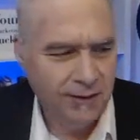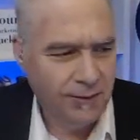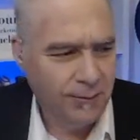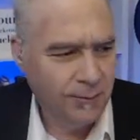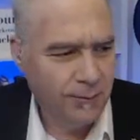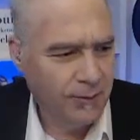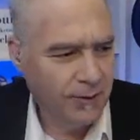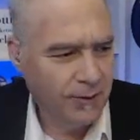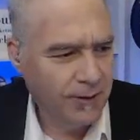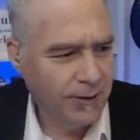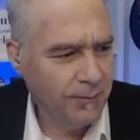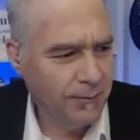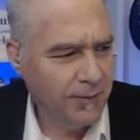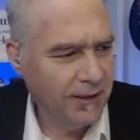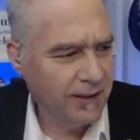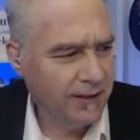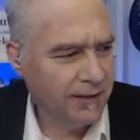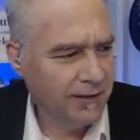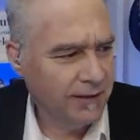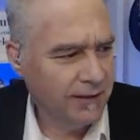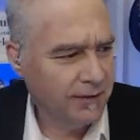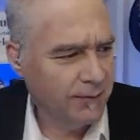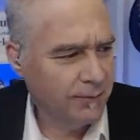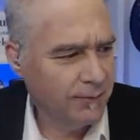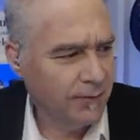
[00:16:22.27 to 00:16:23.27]
bring them
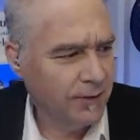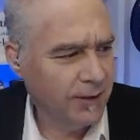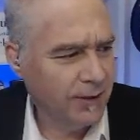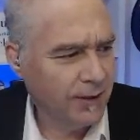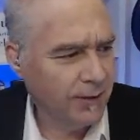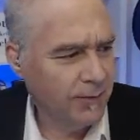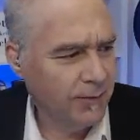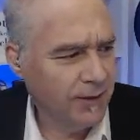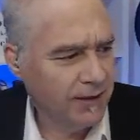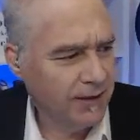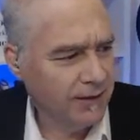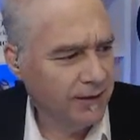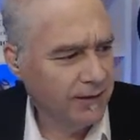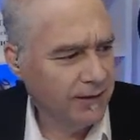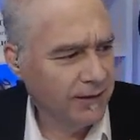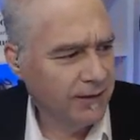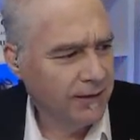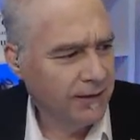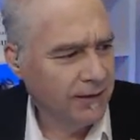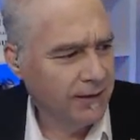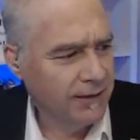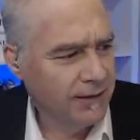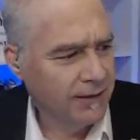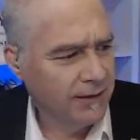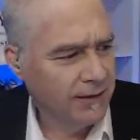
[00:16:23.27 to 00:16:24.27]
in. Bring them in.
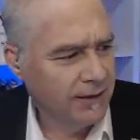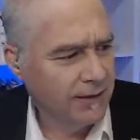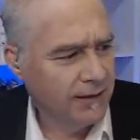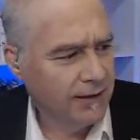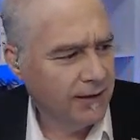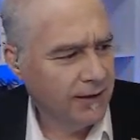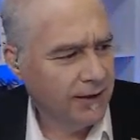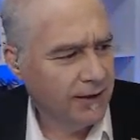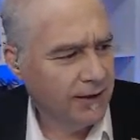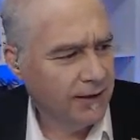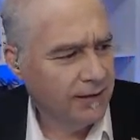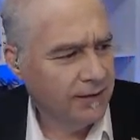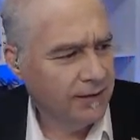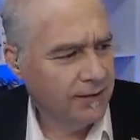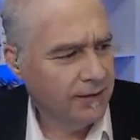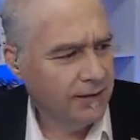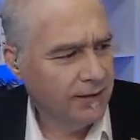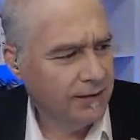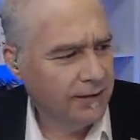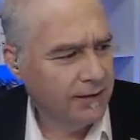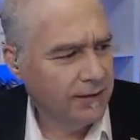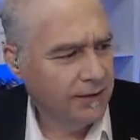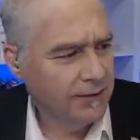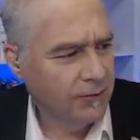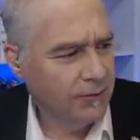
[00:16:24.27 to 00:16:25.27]

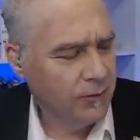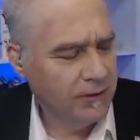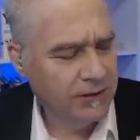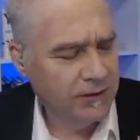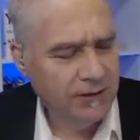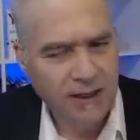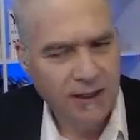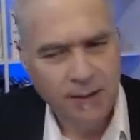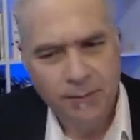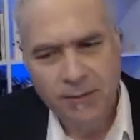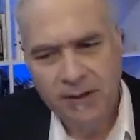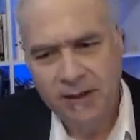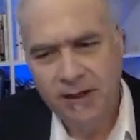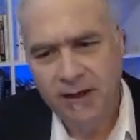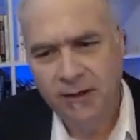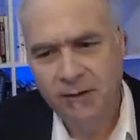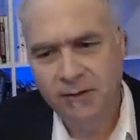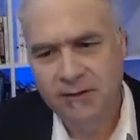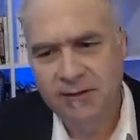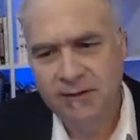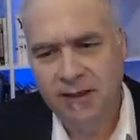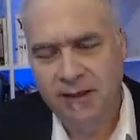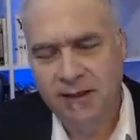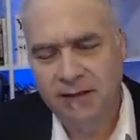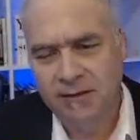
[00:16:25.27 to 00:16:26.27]
One topic I
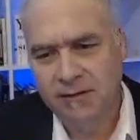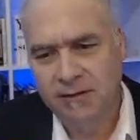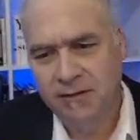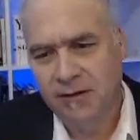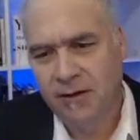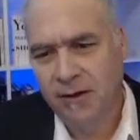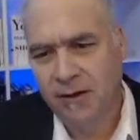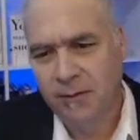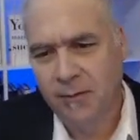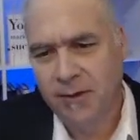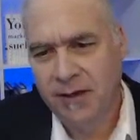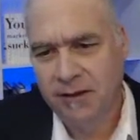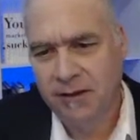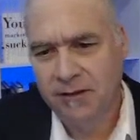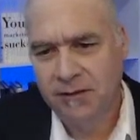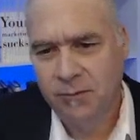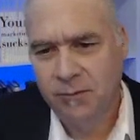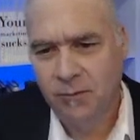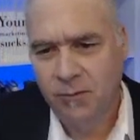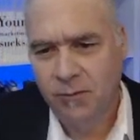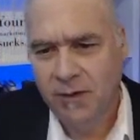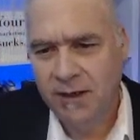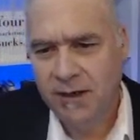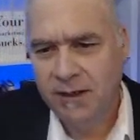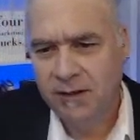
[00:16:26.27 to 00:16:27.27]
always like to talk about
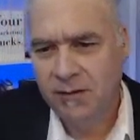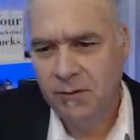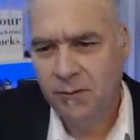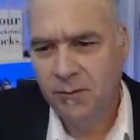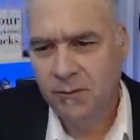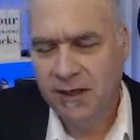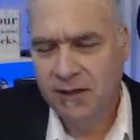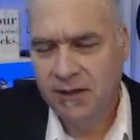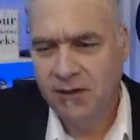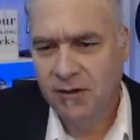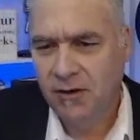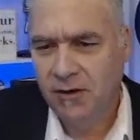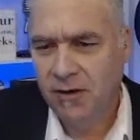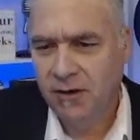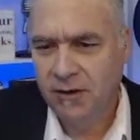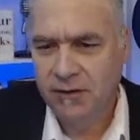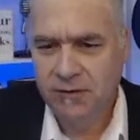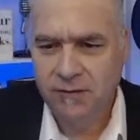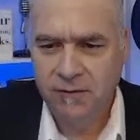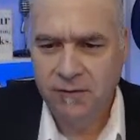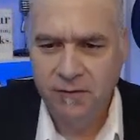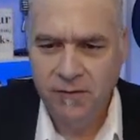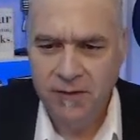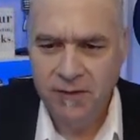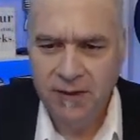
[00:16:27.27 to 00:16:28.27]
is why do my
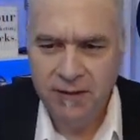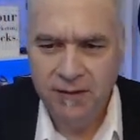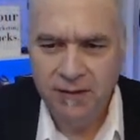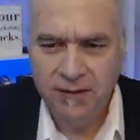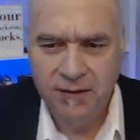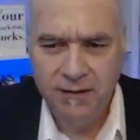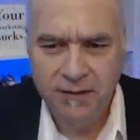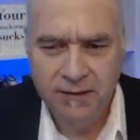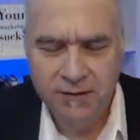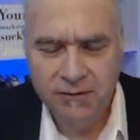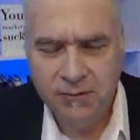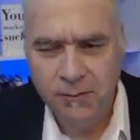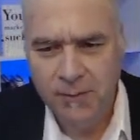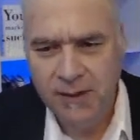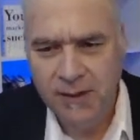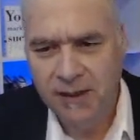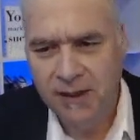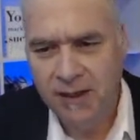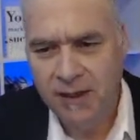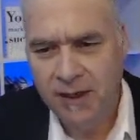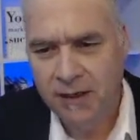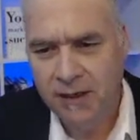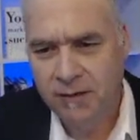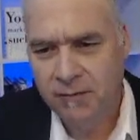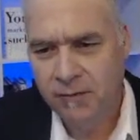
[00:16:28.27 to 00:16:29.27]
dog's feet smell
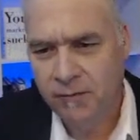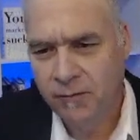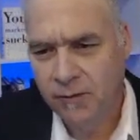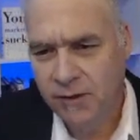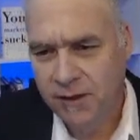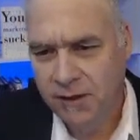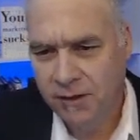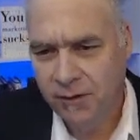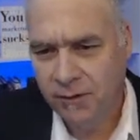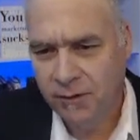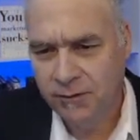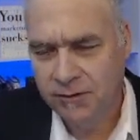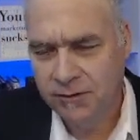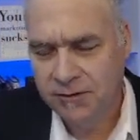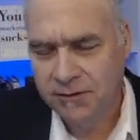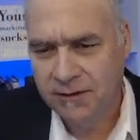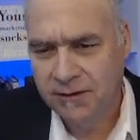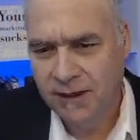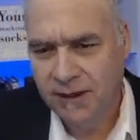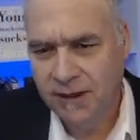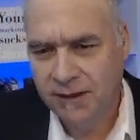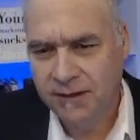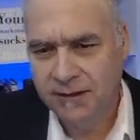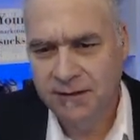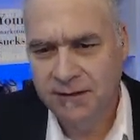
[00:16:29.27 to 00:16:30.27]
like Fritos?
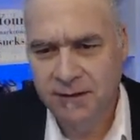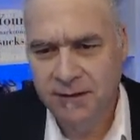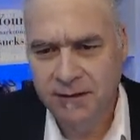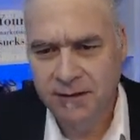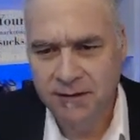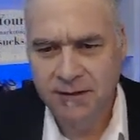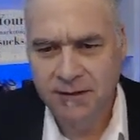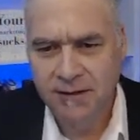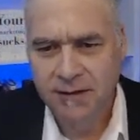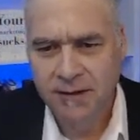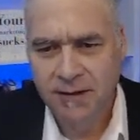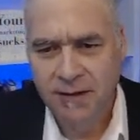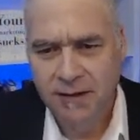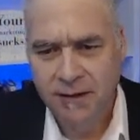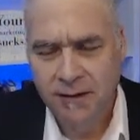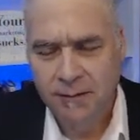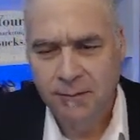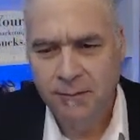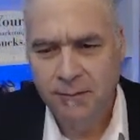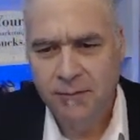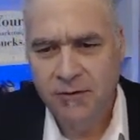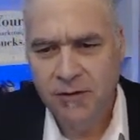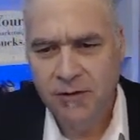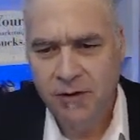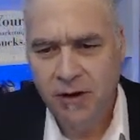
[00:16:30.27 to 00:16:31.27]
And since
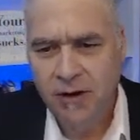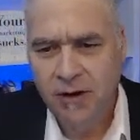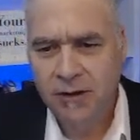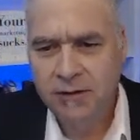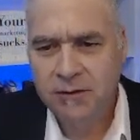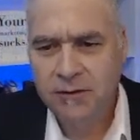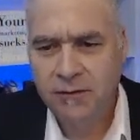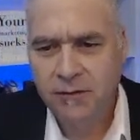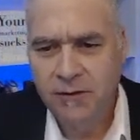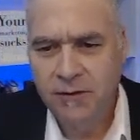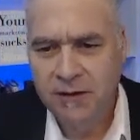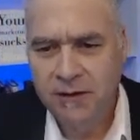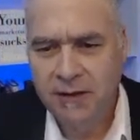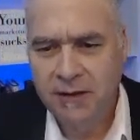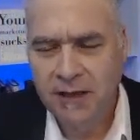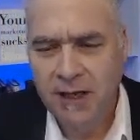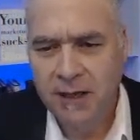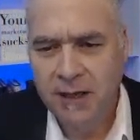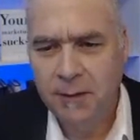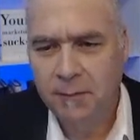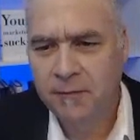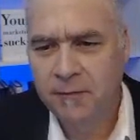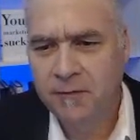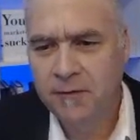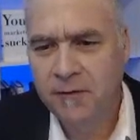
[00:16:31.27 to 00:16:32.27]
dog's feet
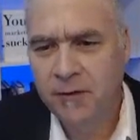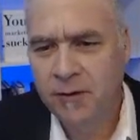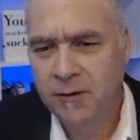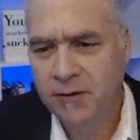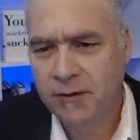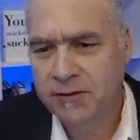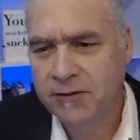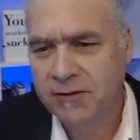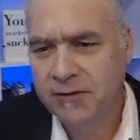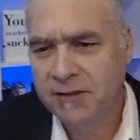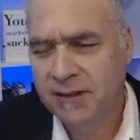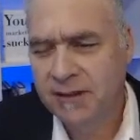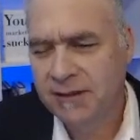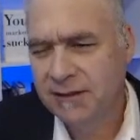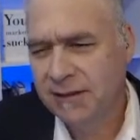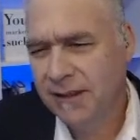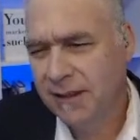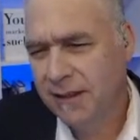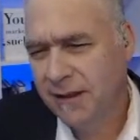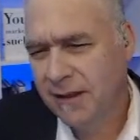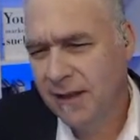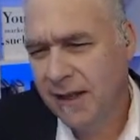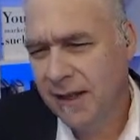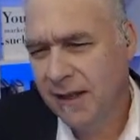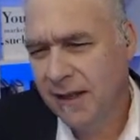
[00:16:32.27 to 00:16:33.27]
came first, isn't
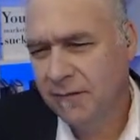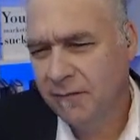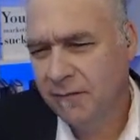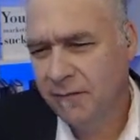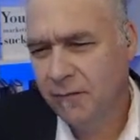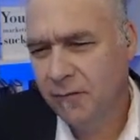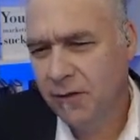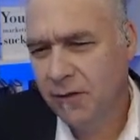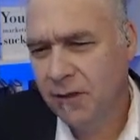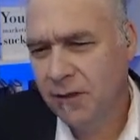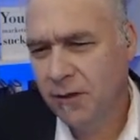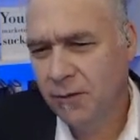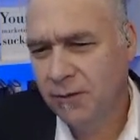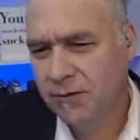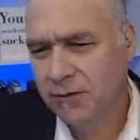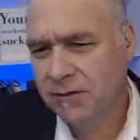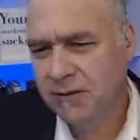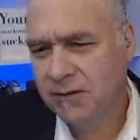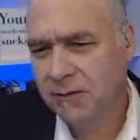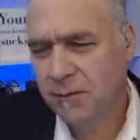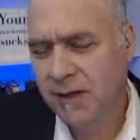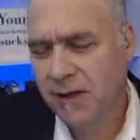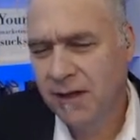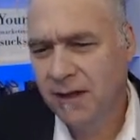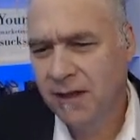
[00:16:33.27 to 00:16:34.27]
it that Fritos
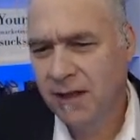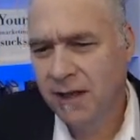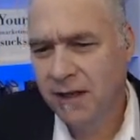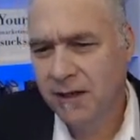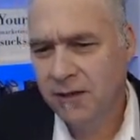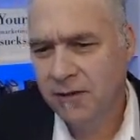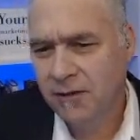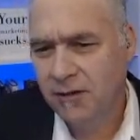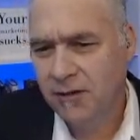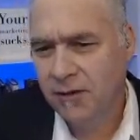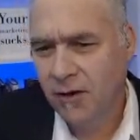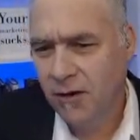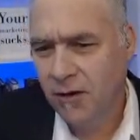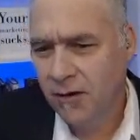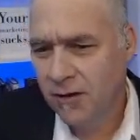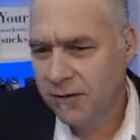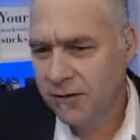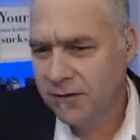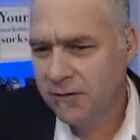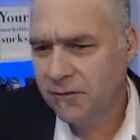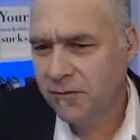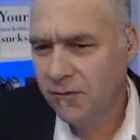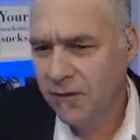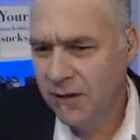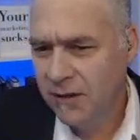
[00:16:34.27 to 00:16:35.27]
smell like
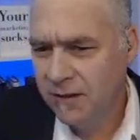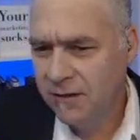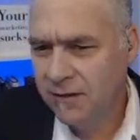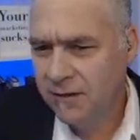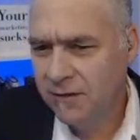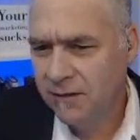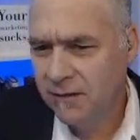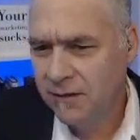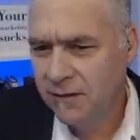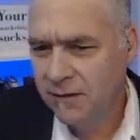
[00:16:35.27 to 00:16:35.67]
dog's feet?